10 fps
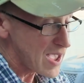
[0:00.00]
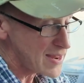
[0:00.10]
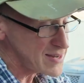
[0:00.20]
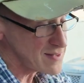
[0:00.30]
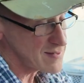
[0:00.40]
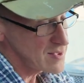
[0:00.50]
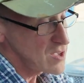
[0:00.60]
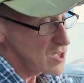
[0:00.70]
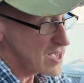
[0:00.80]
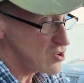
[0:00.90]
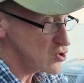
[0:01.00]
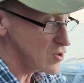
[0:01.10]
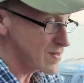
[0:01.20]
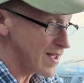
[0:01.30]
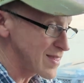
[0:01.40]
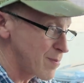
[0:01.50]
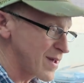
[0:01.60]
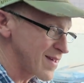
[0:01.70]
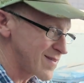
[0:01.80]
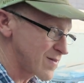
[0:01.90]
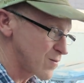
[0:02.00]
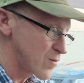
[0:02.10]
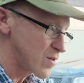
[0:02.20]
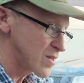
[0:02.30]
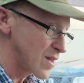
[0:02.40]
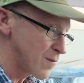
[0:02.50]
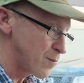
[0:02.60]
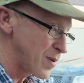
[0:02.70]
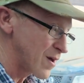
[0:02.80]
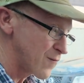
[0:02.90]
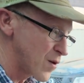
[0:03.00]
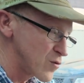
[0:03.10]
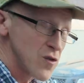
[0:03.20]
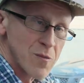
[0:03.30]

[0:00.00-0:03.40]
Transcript: it should take the bigger phones.